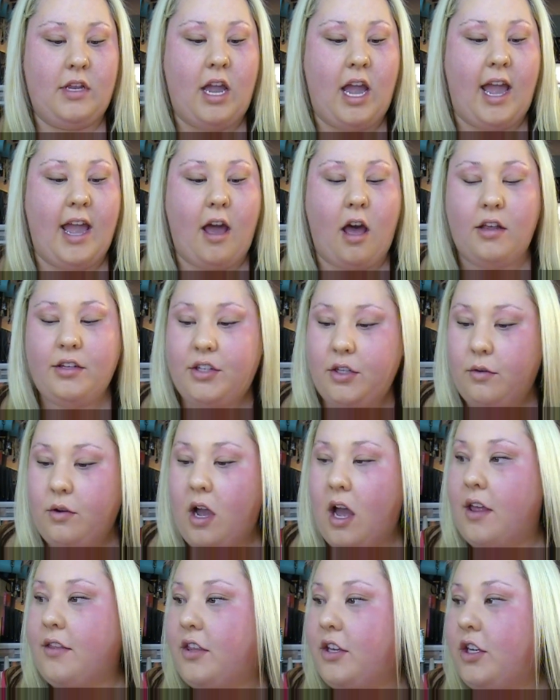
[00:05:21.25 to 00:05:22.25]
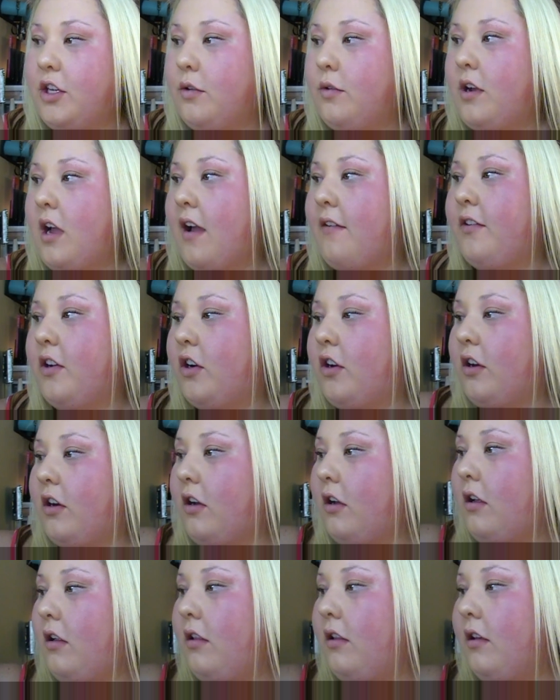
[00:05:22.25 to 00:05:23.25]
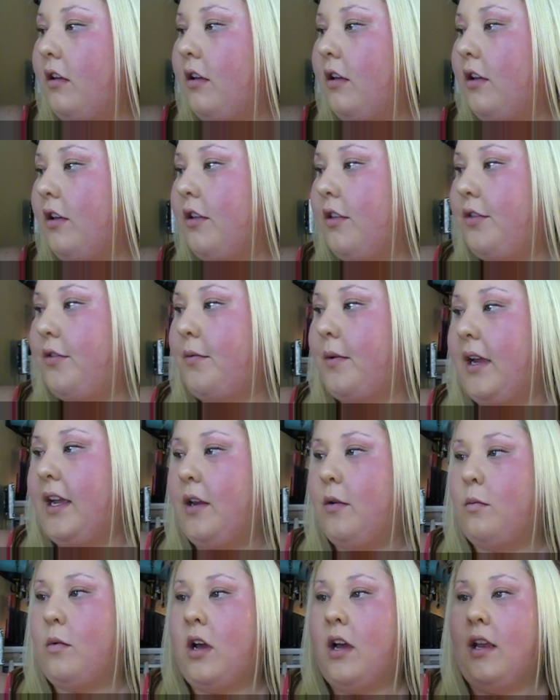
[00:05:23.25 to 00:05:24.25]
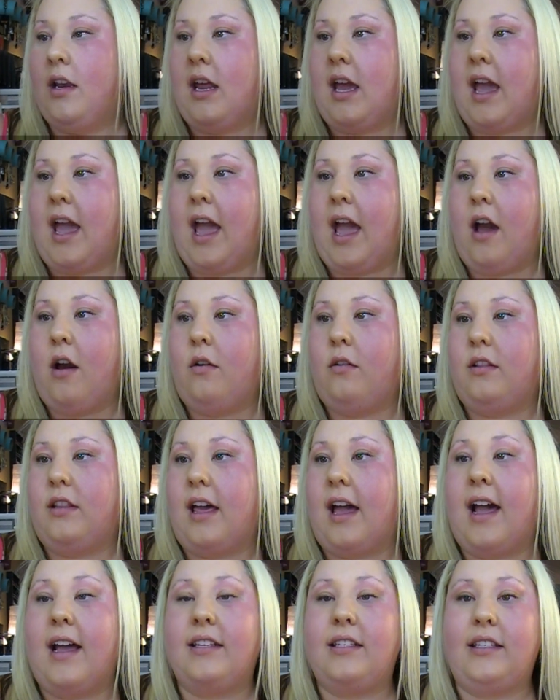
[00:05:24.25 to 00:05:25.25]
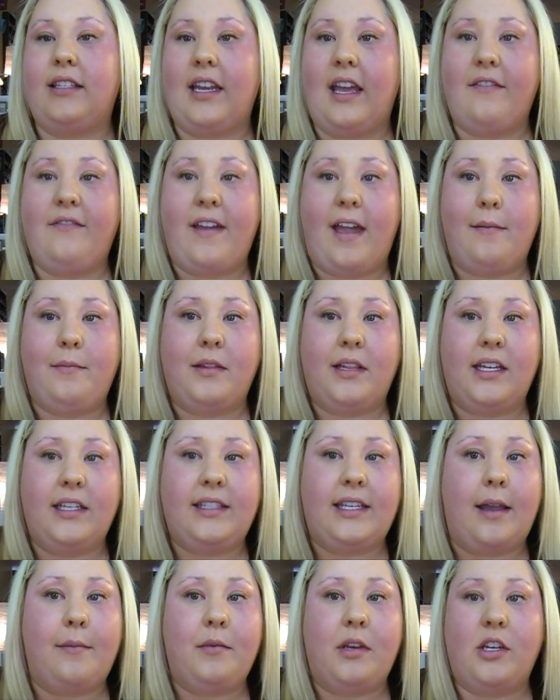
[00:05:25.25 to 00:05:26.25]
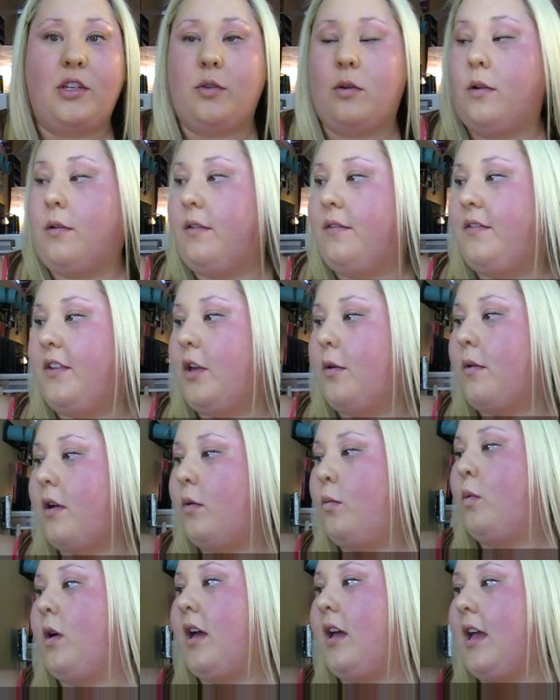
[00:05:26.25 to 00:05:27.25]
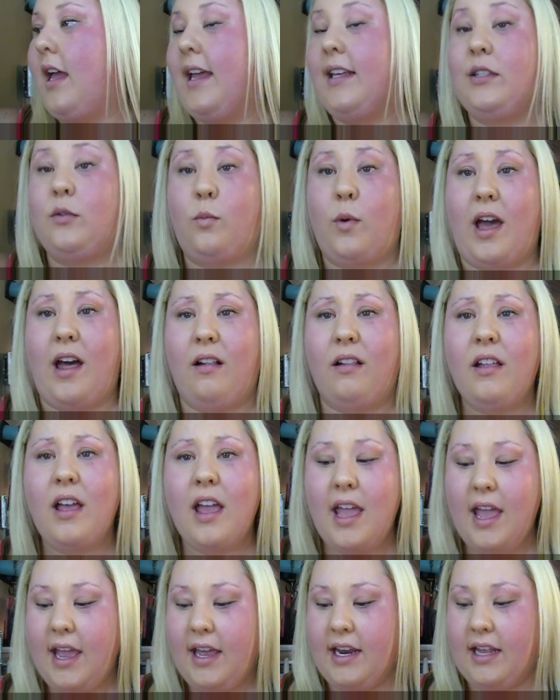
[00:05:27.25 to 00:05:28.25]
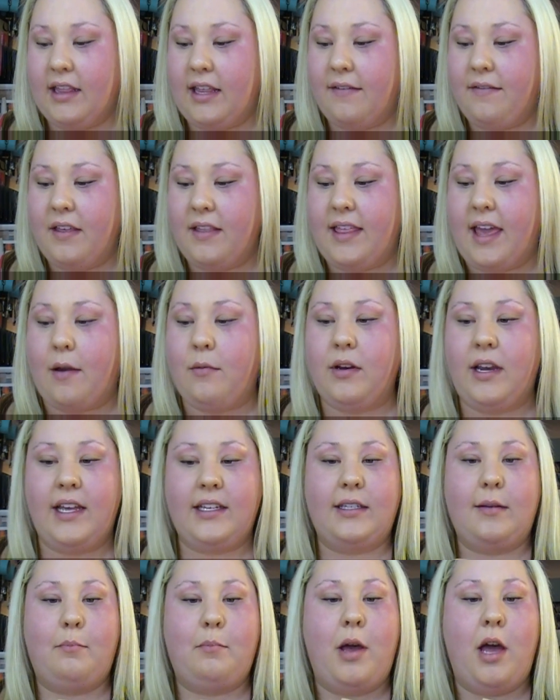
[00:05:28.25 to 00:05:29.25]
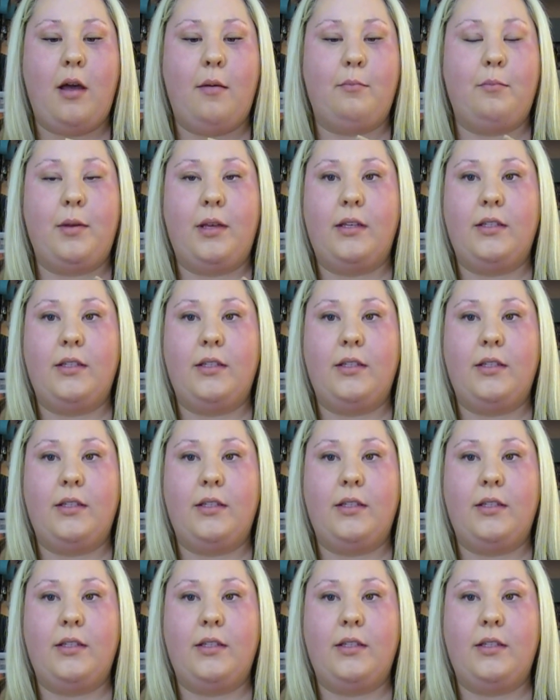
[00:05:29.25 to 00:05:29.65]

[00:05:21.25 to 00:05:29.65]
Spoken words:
I also got the new CoverGirl 3-in-1 Outlast Stay Fabulous. I'm going to do a review on as well. And I love that that one has a pump.